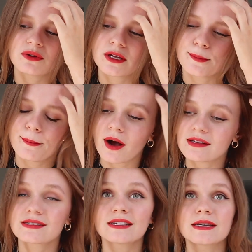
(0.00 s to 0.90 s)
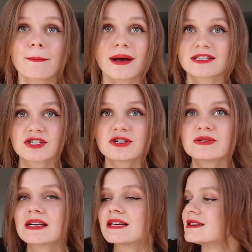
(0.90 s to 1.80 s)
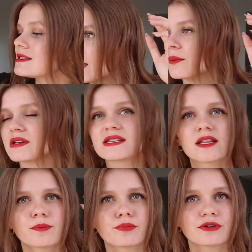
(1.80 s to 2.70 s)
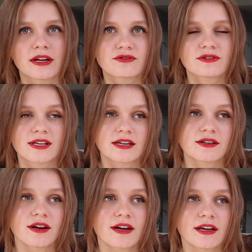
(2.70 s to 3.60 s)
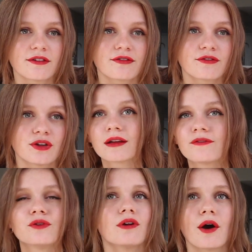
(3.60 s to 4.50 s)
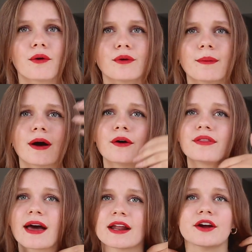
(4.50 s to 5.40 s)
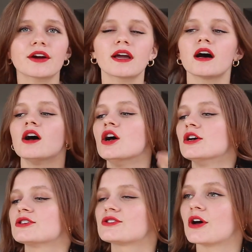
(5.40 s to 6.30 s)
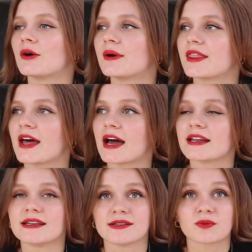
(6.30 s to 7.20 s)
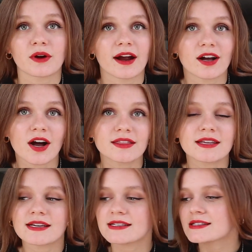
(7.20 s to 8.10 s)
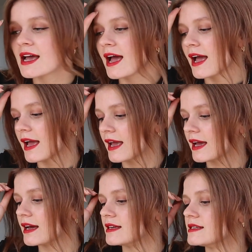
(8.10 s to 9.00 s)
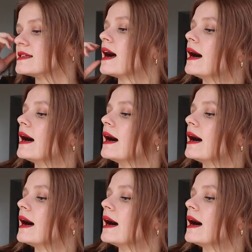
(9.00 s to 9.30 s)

in Boston, Massachusetts. It was in the Prudential Center, if you know about that area, so that is where I got this. And